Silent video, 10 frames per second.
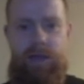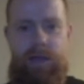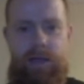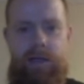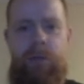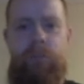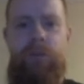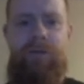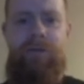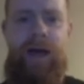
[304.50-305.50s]
Number
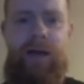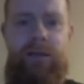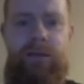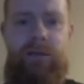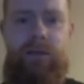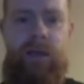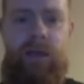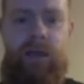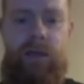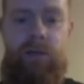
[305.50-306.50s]
of eyes,
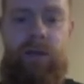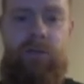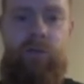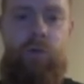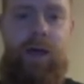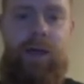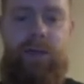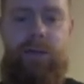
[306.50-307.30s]
it could have no eyes,